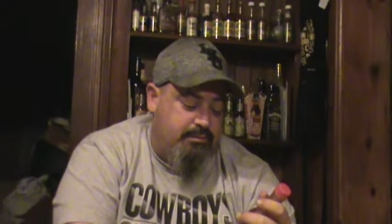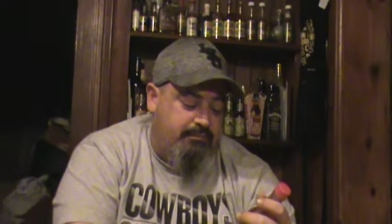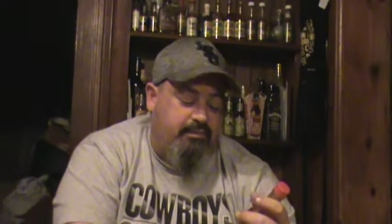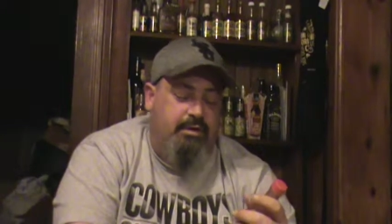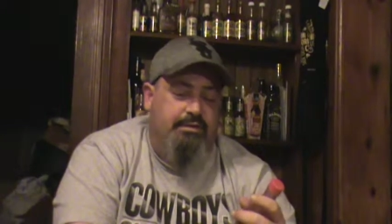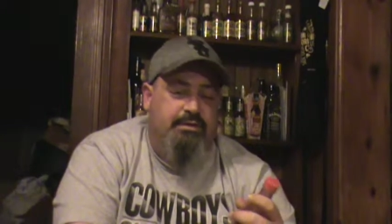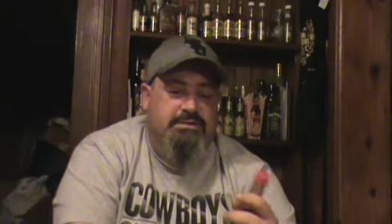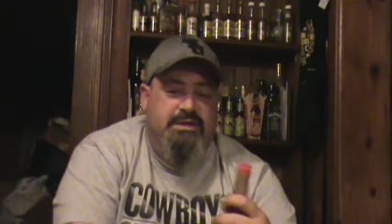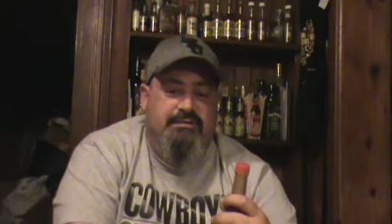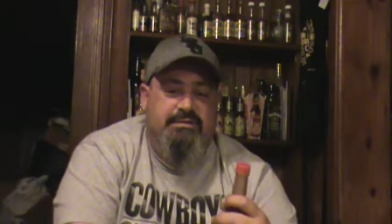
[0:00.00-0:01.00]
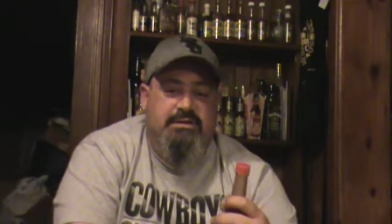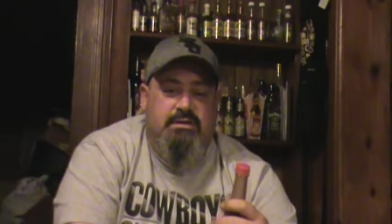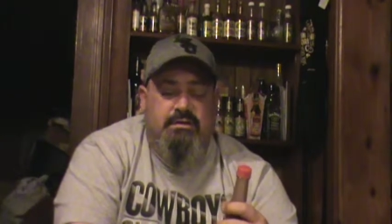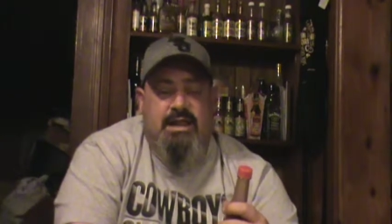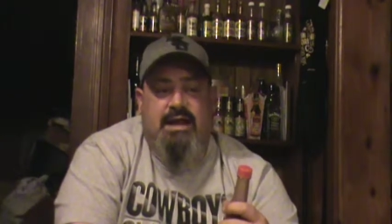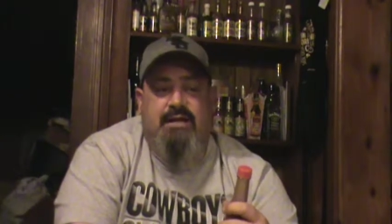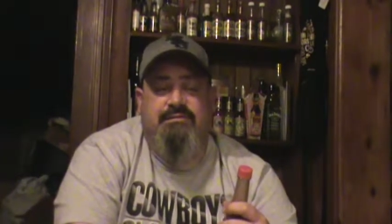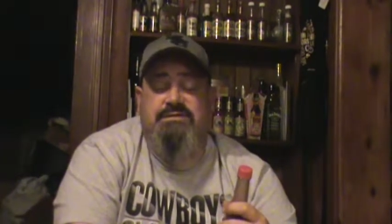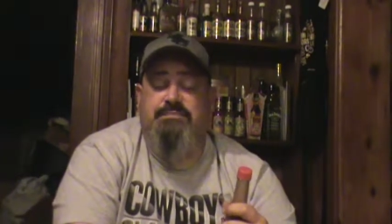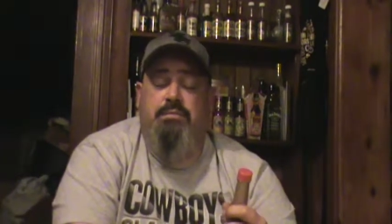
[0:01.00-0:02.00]
for all those that have, that
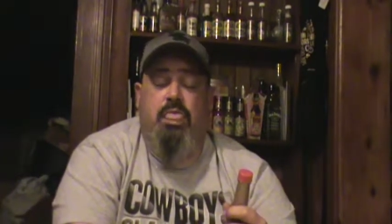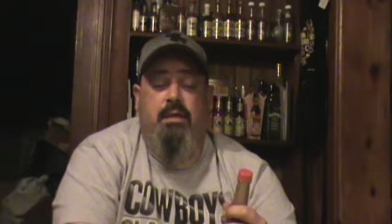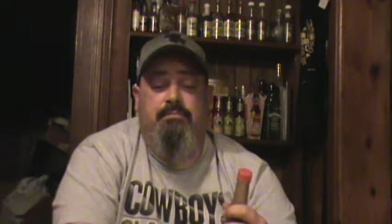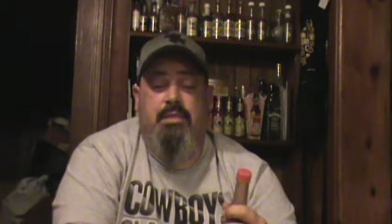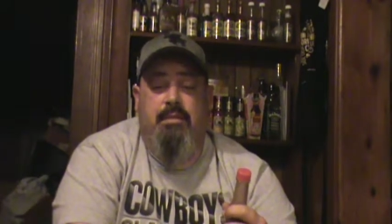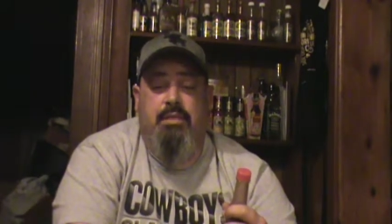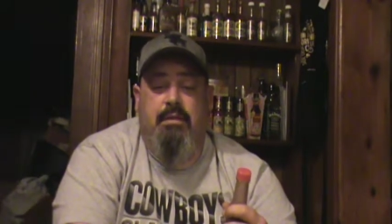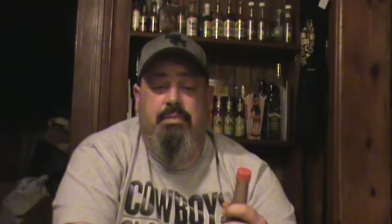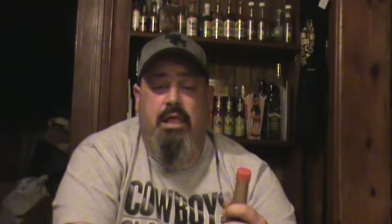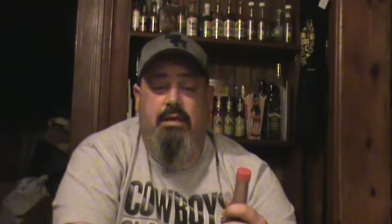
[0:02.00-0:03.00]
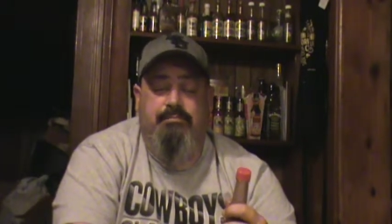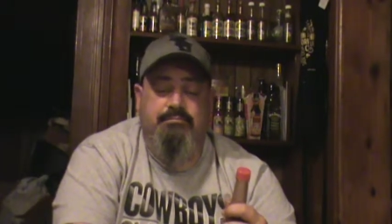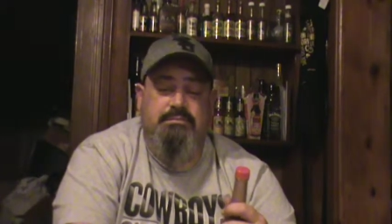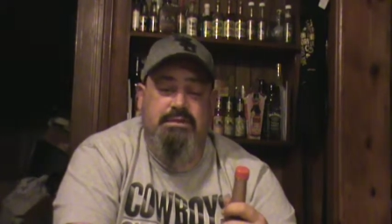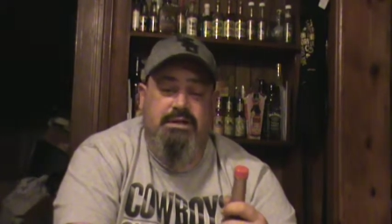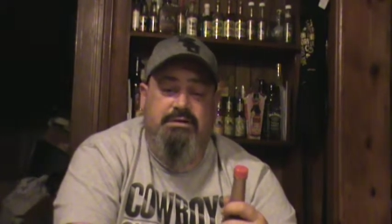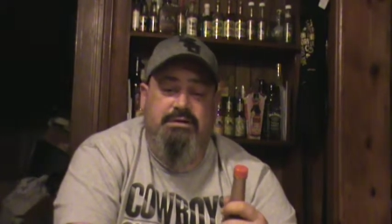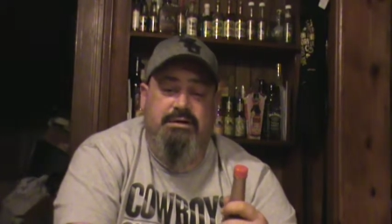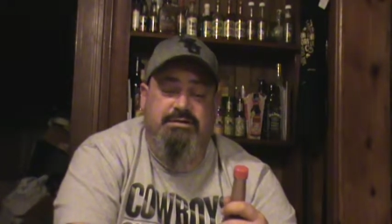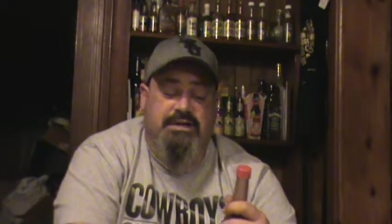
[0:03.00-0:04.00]
have blah, blah, blah, a little
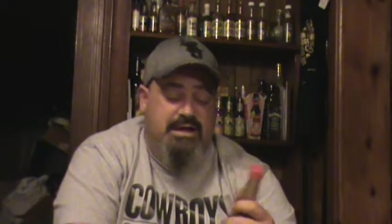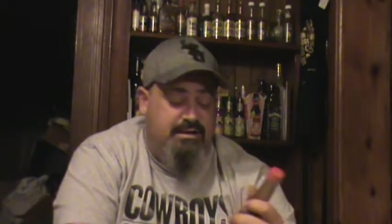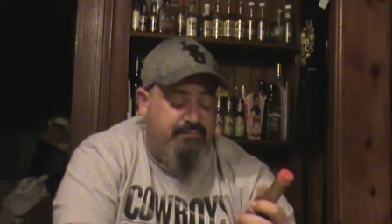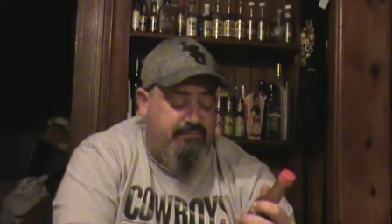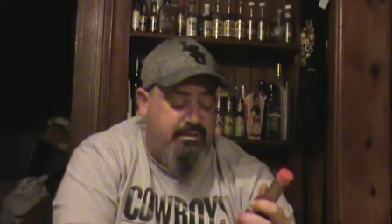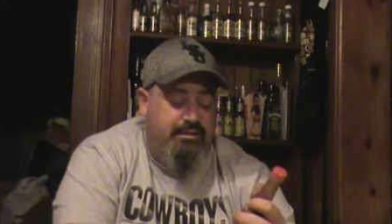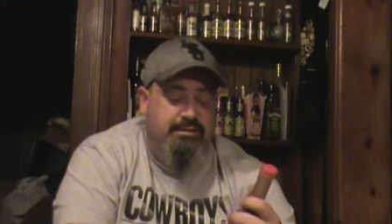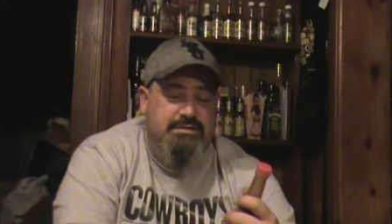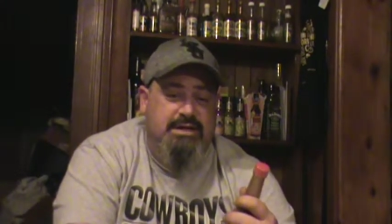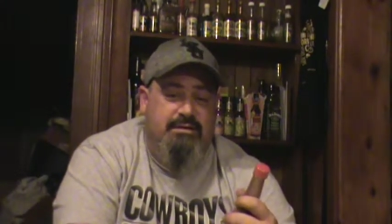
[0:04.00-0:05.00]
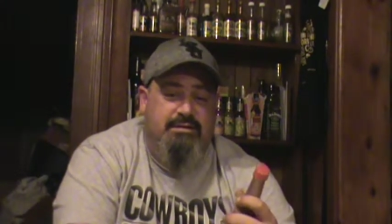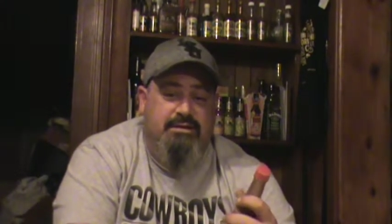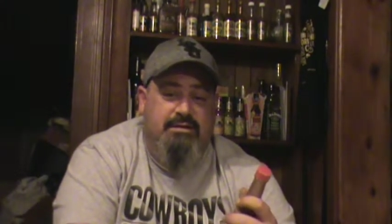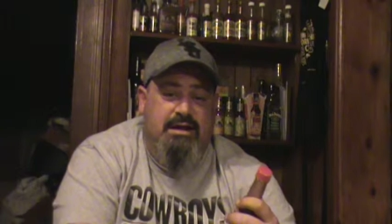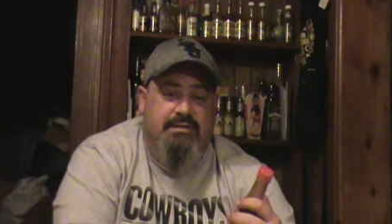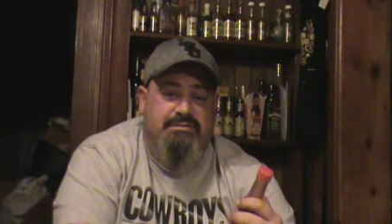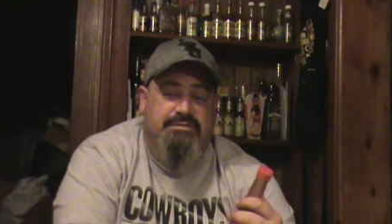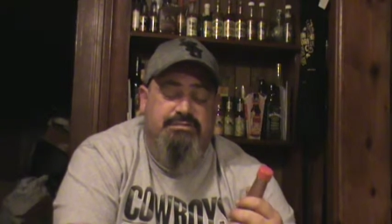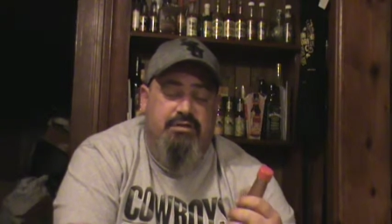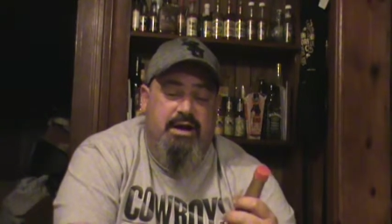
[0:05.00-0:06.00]
tongue tied. For all those out there that have
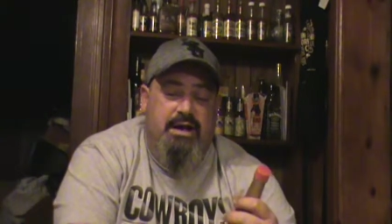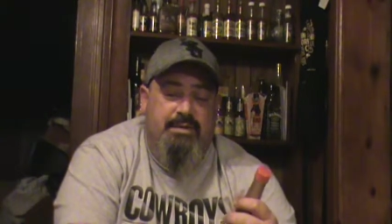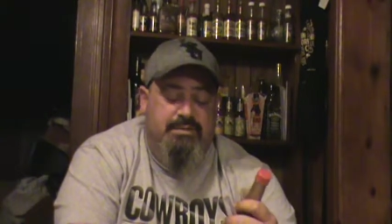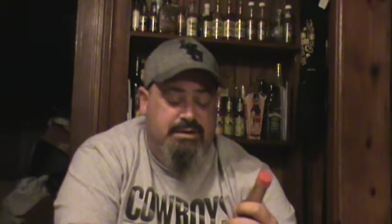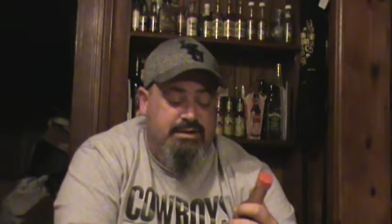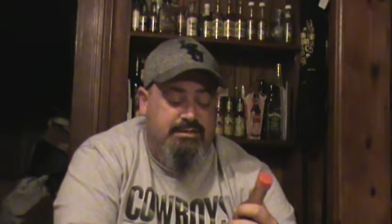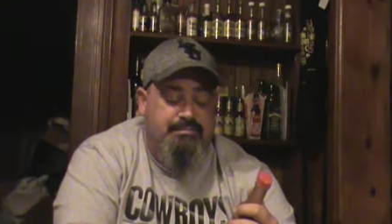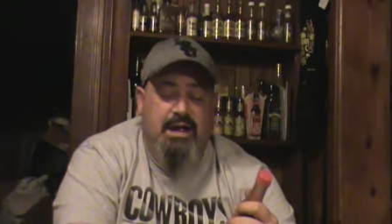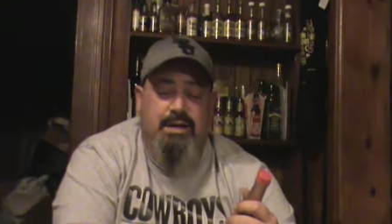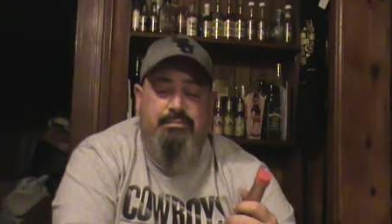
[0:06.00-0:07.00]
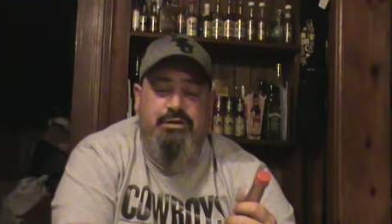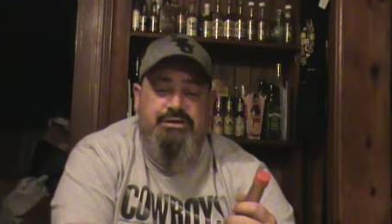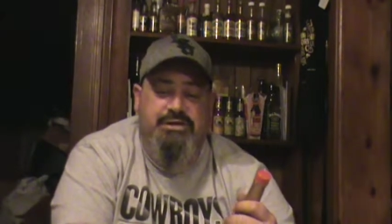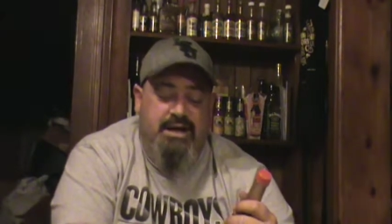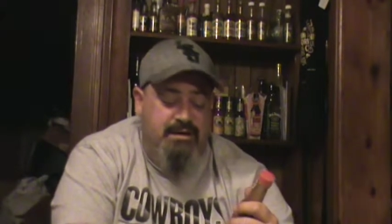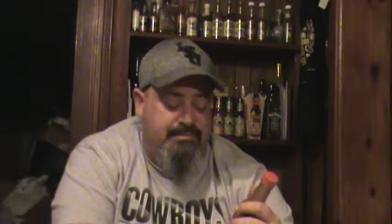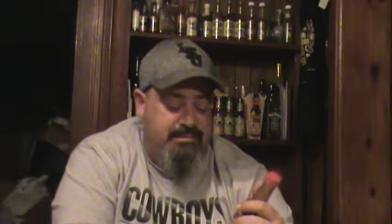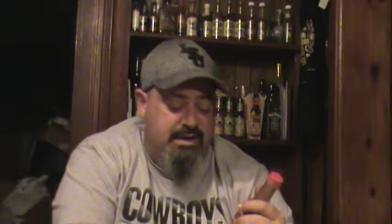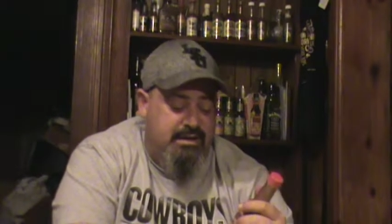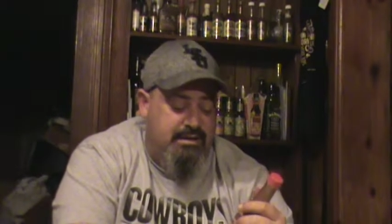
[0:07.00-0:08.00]
subscribed, uh, I appreciate it.
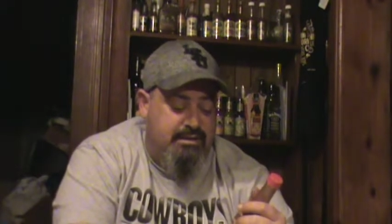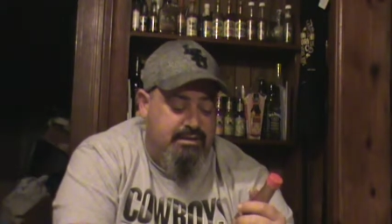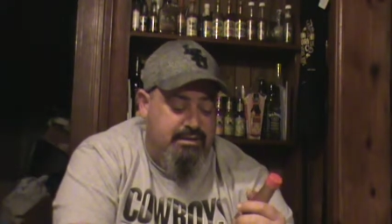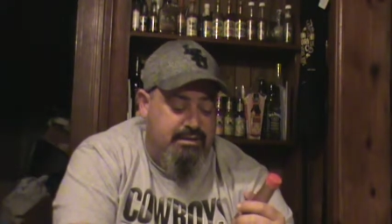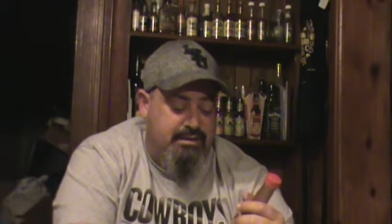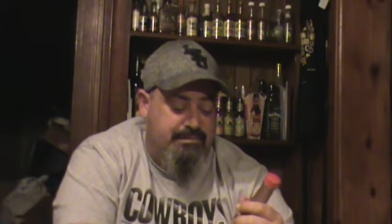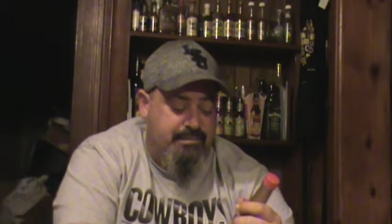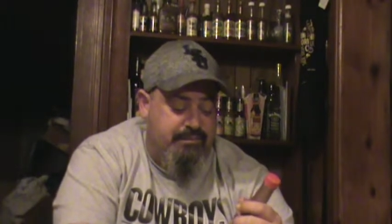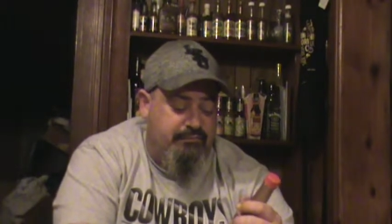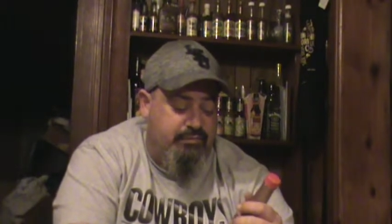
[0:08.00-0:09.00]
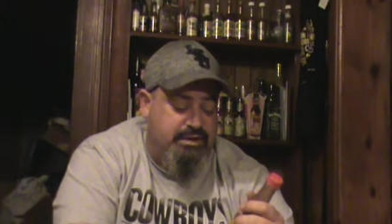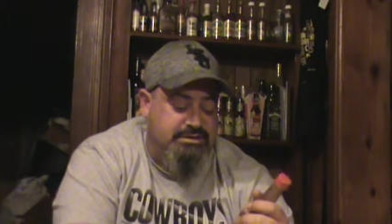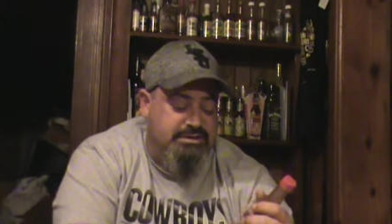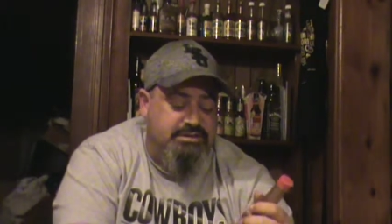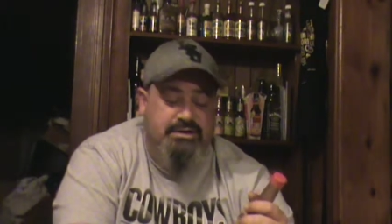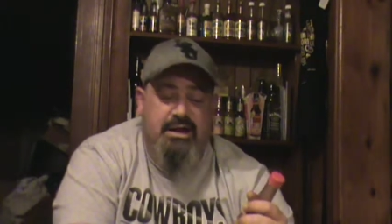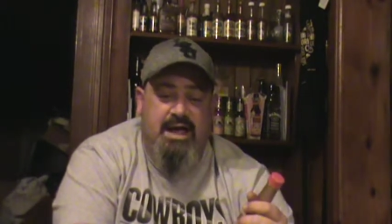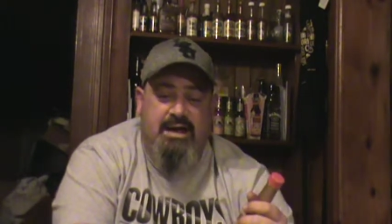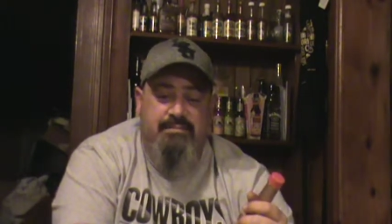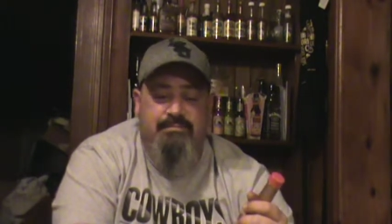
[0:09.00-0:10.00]
And uh, for watching this, and you
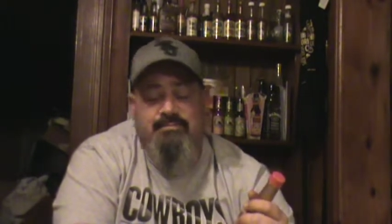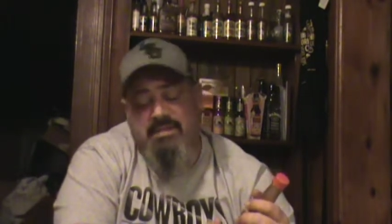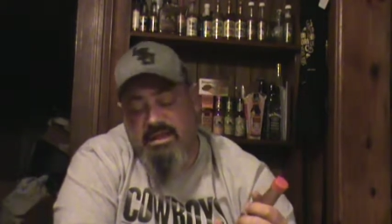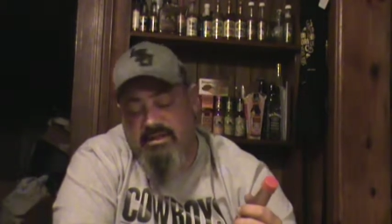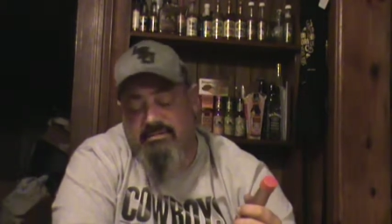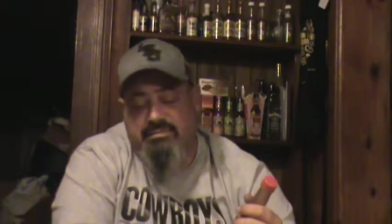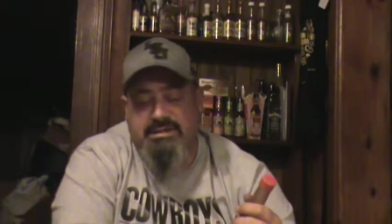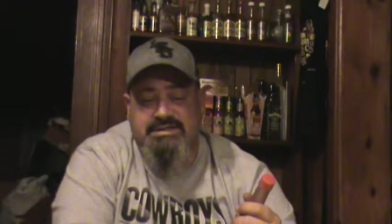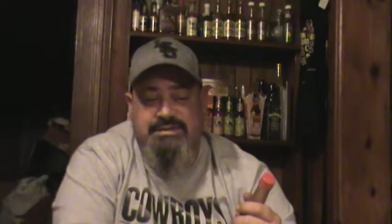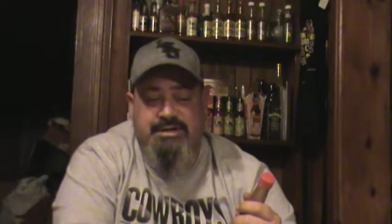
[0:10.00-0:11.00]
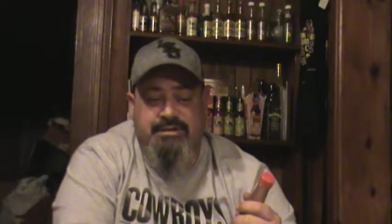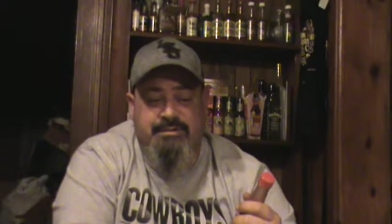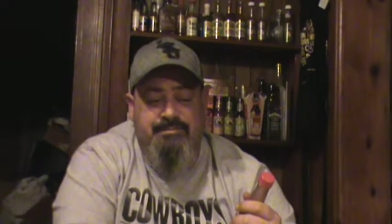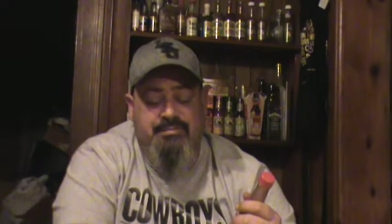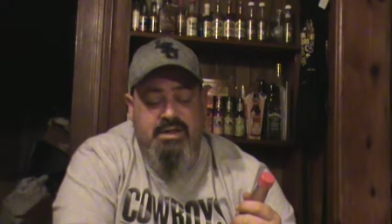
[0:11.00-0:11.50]
hadn't, please do.